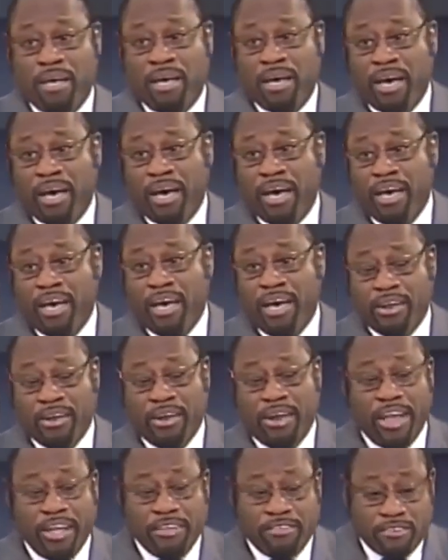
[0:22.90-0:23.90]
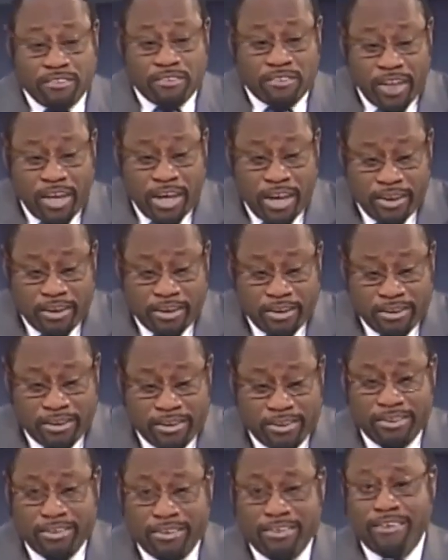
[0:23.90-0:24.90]
and legislate
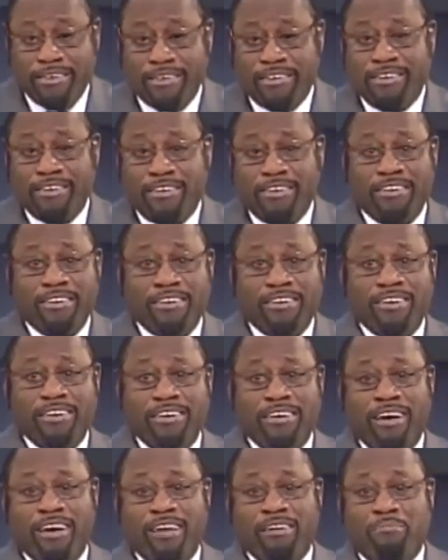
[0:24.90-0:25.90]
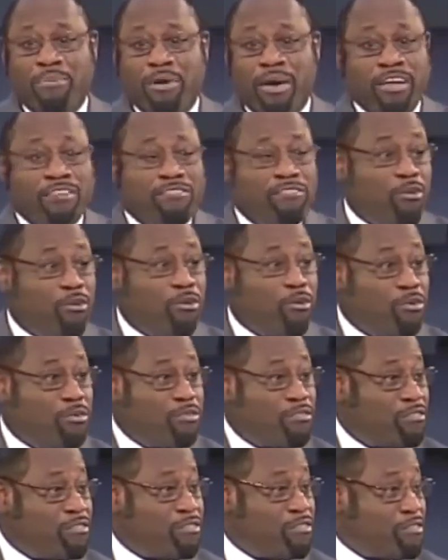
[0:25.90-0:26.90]
and pass laws.